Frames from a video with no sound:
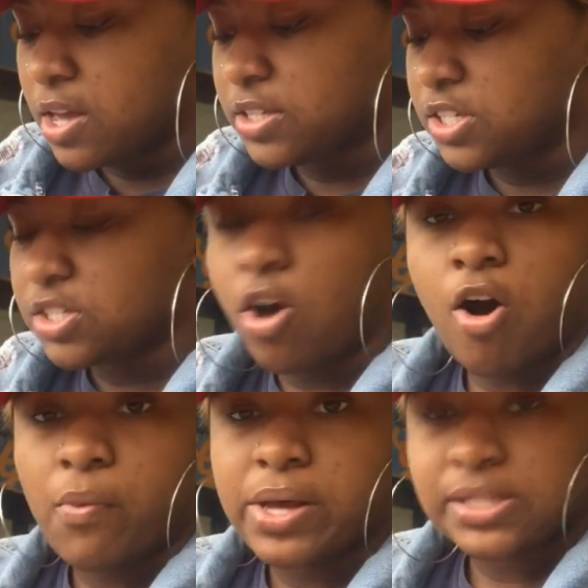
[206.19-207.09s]
It's just
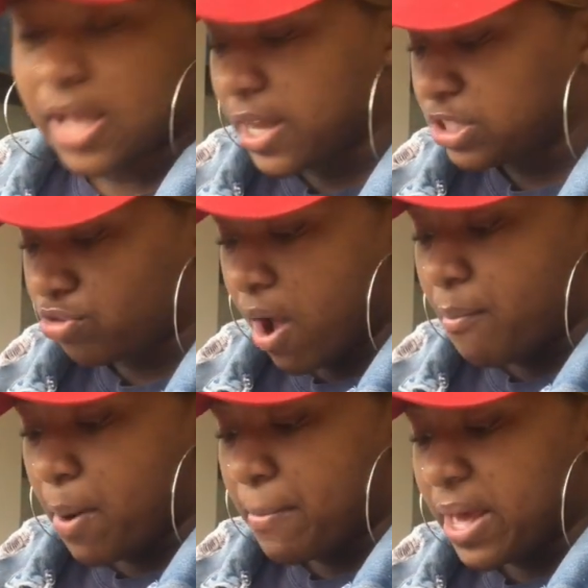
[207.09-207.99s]
always, like,
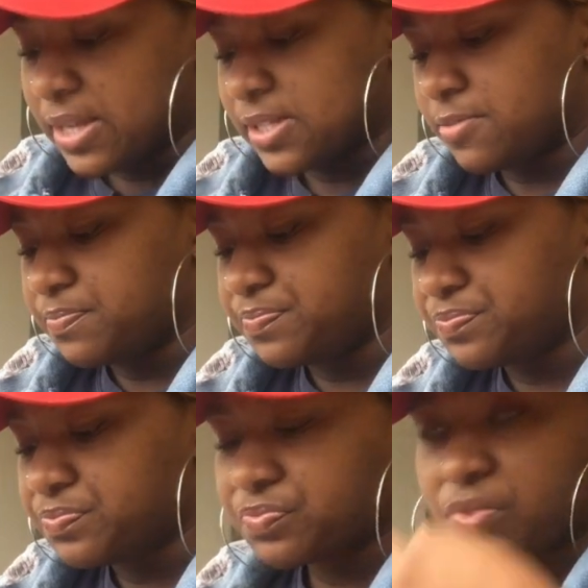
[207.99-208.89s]
drama, mess.
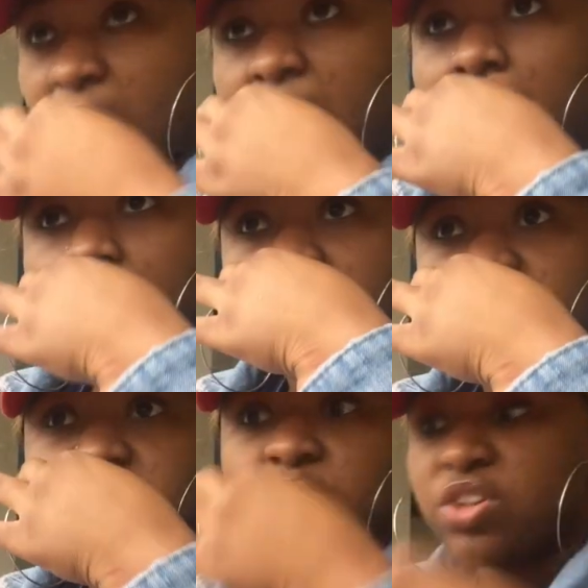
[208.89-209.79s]

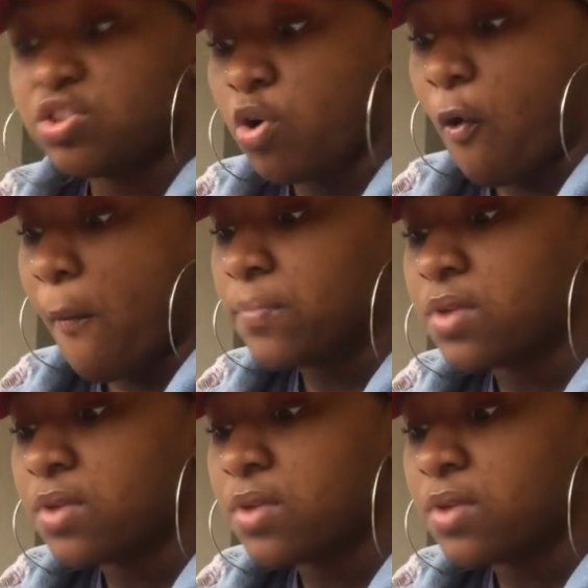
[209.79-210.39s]
That's when you know